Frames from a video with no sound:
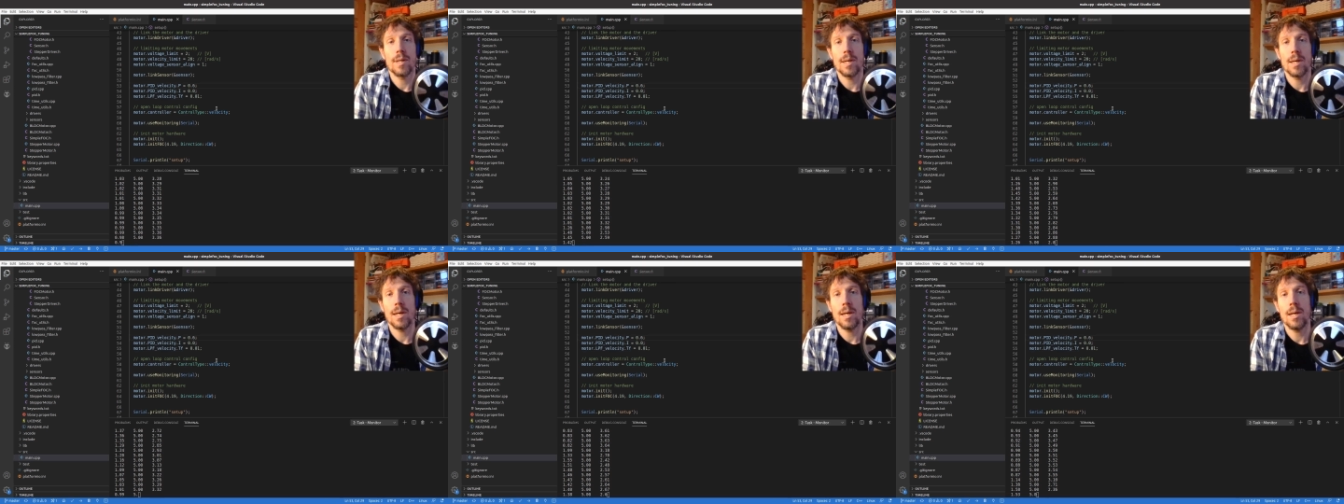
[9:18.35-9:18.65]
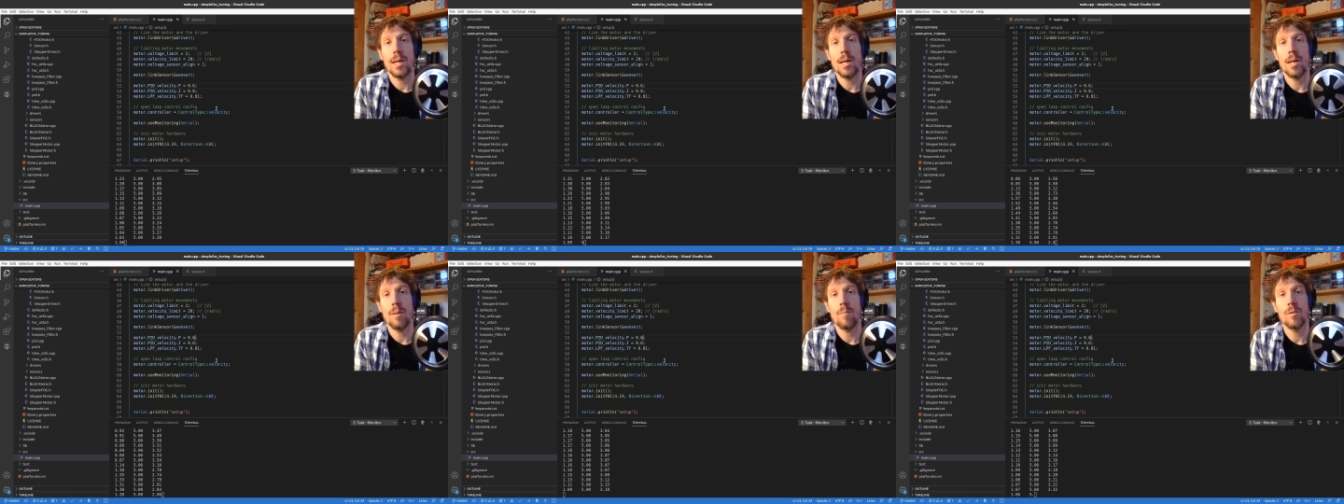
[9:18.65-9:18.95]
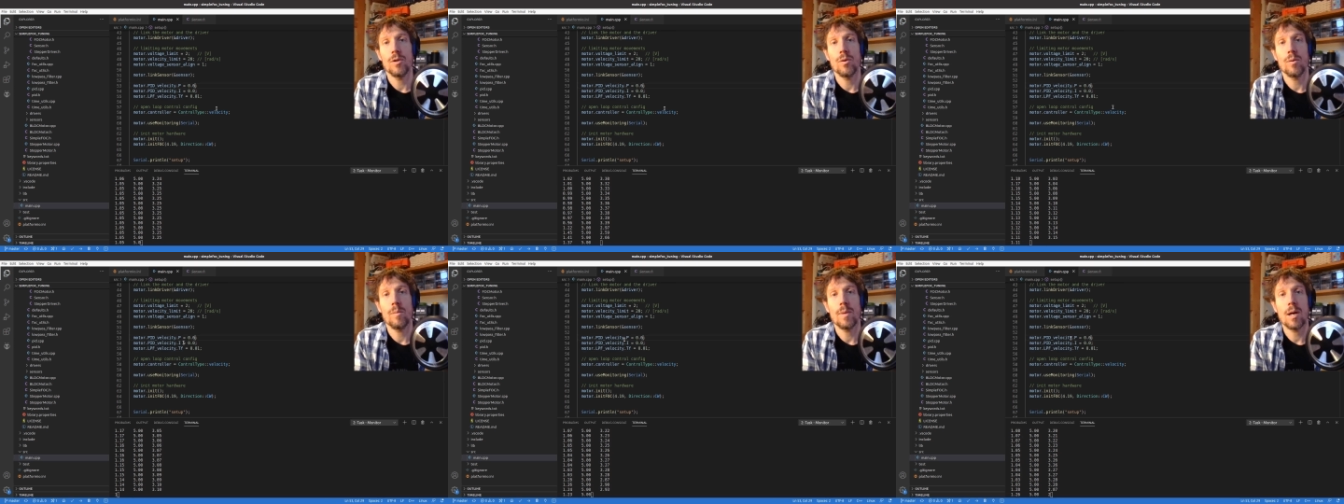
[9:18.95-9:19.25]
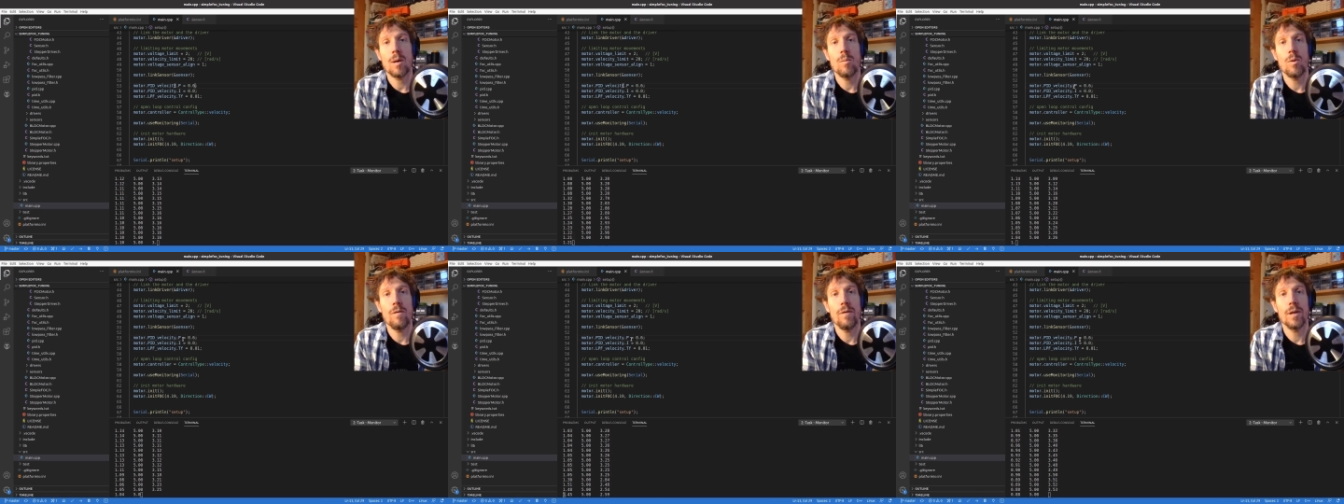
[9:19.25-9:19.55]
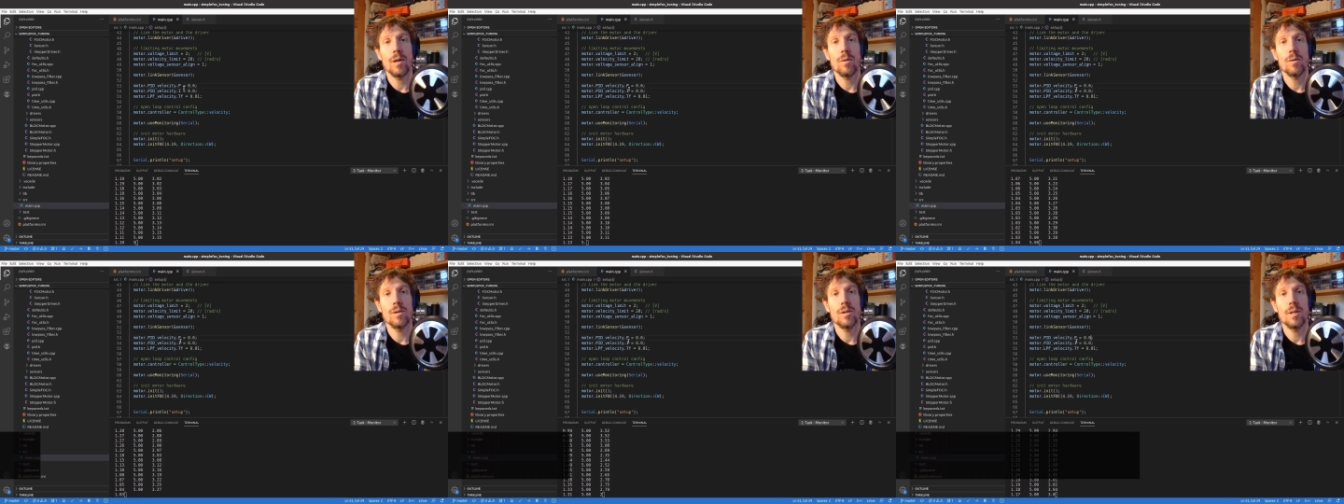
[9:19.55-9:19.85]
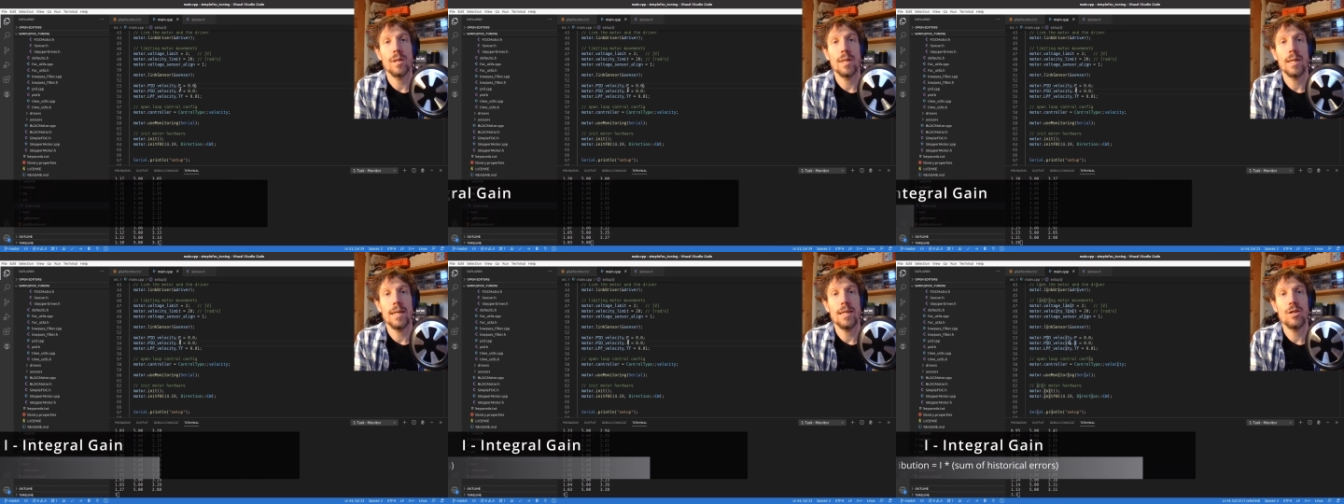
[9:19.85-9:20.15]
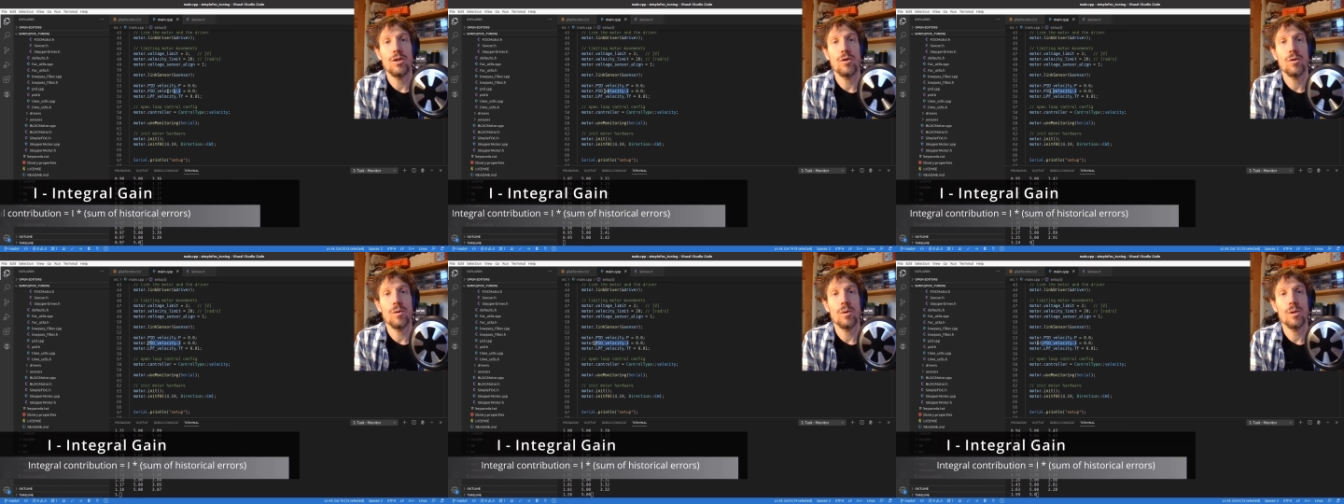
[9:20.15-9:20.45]
Um, so I'm now moving on to the
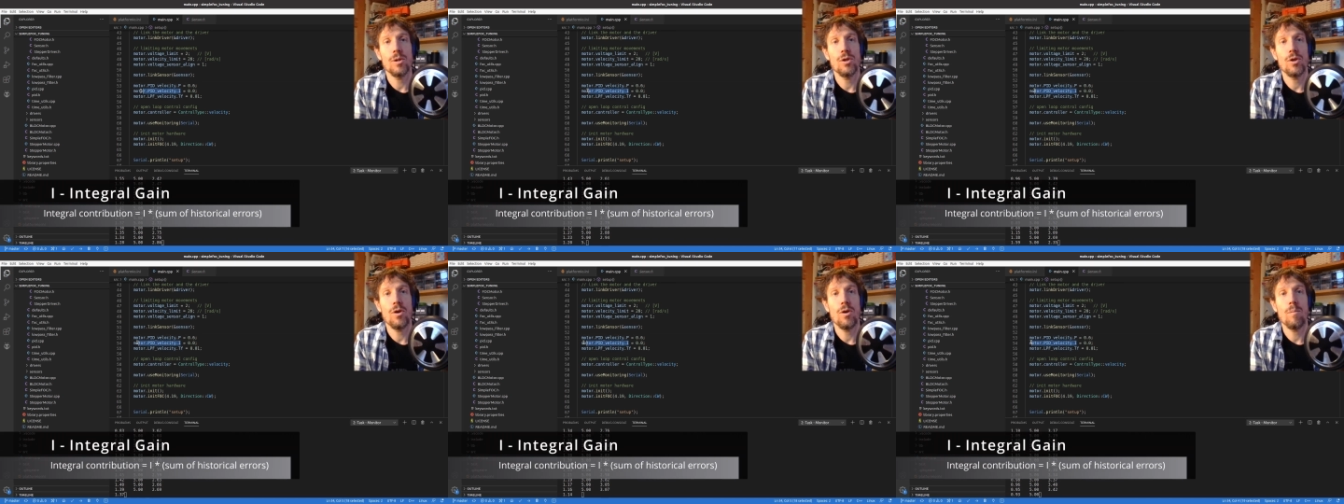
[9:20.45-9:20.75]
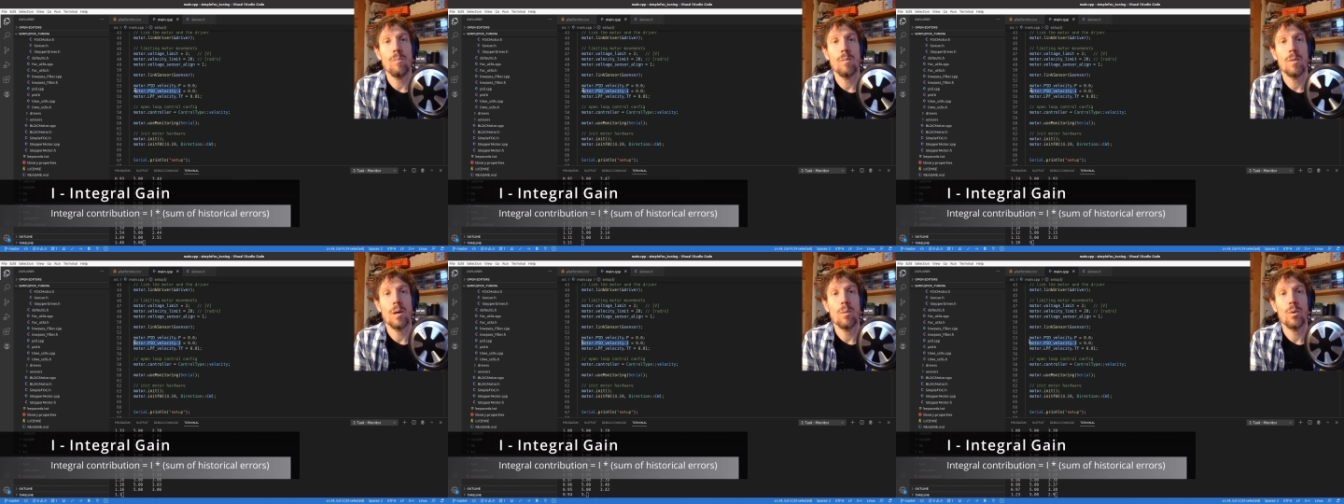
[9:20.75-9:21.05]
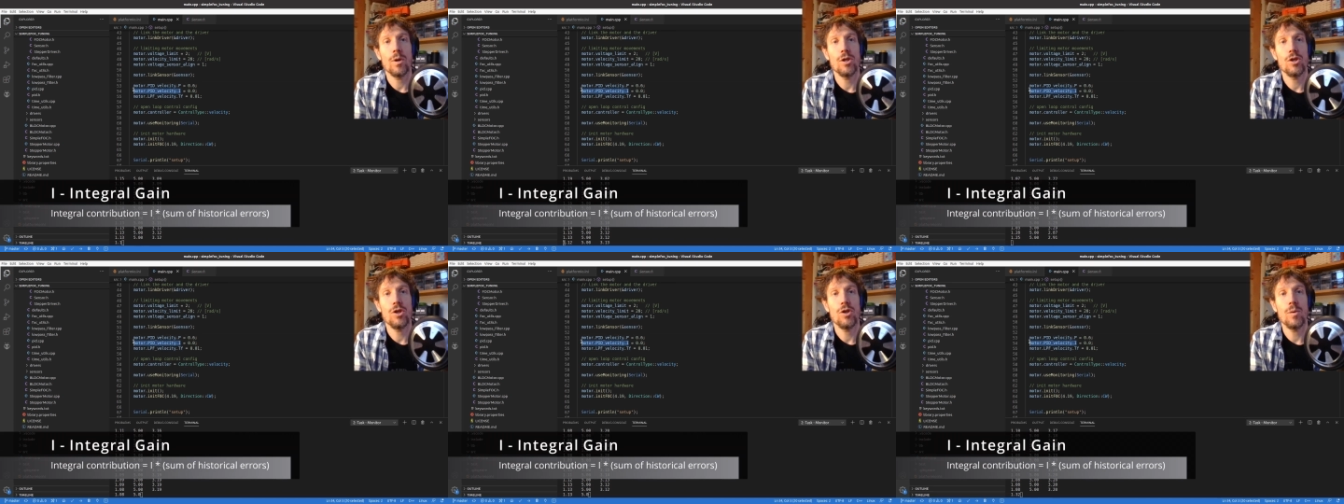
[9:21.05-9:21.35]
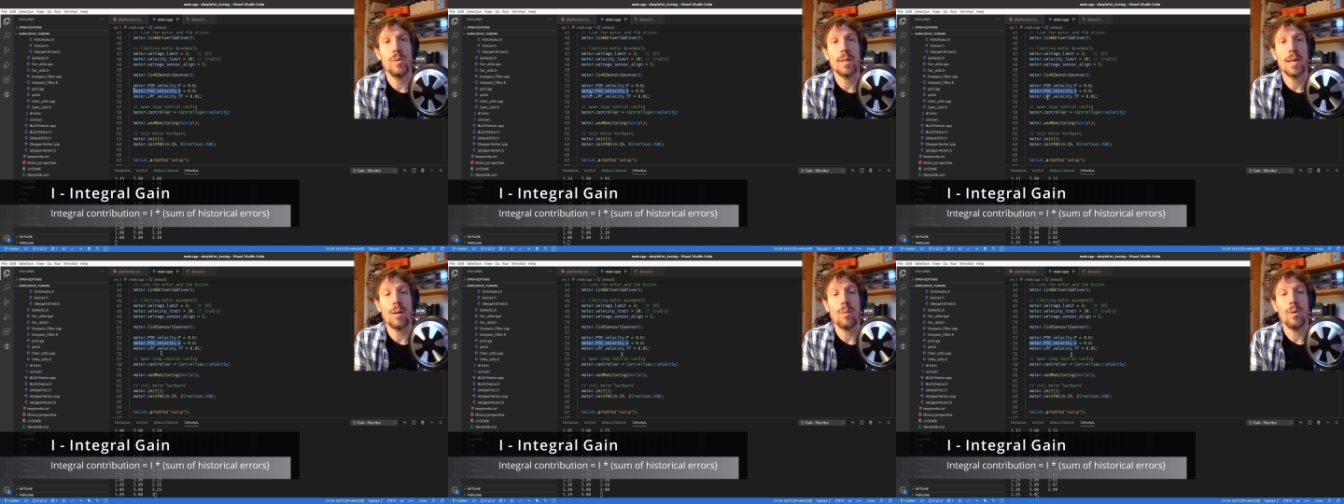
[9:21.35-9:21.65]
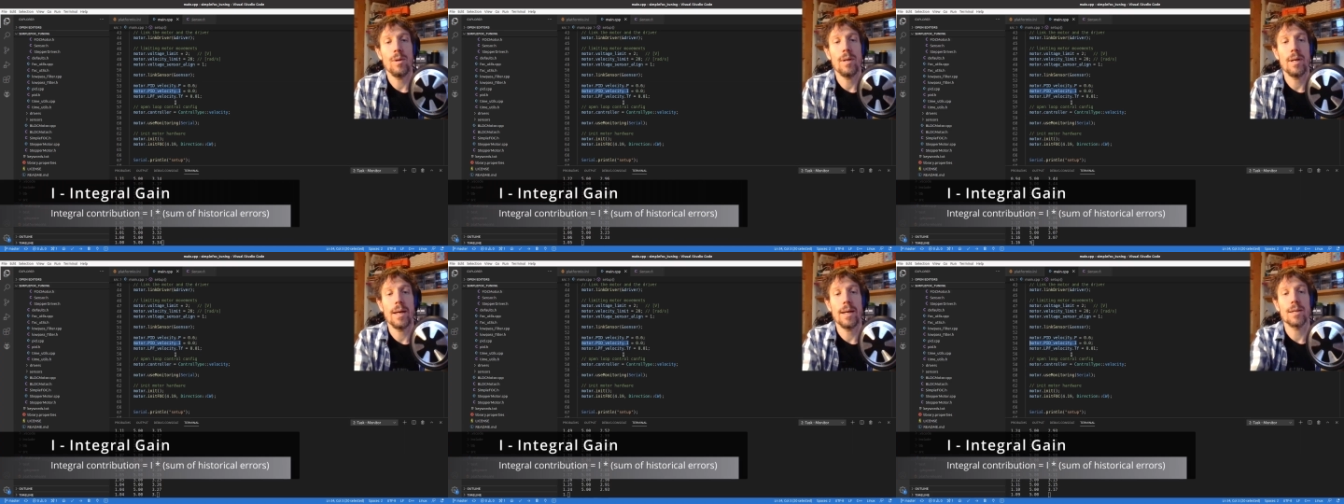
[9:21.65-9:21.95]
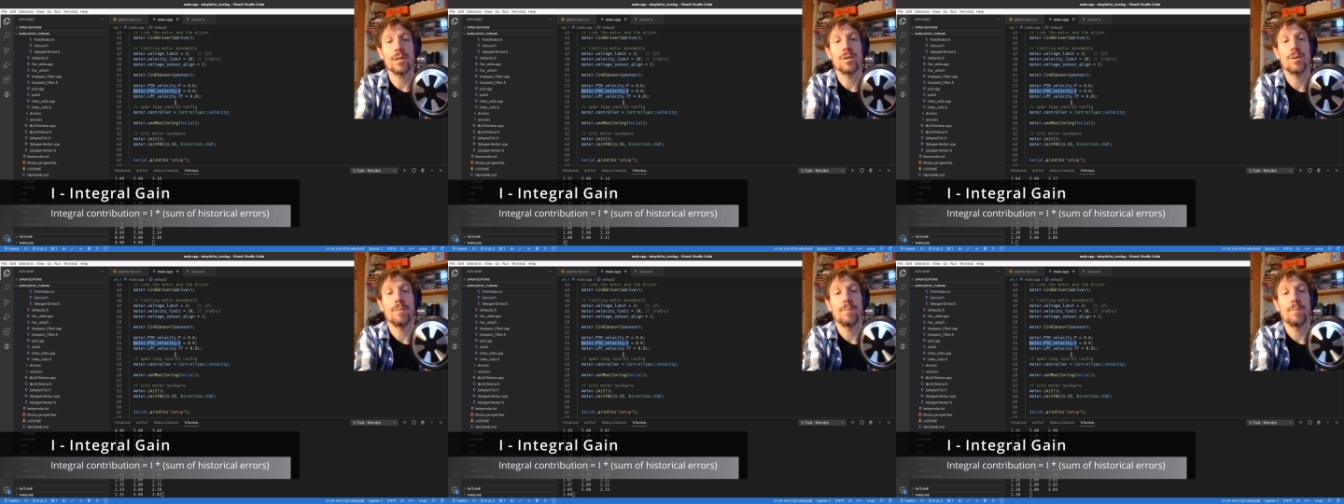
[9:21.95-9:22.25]
integral term. I want to tune that one next.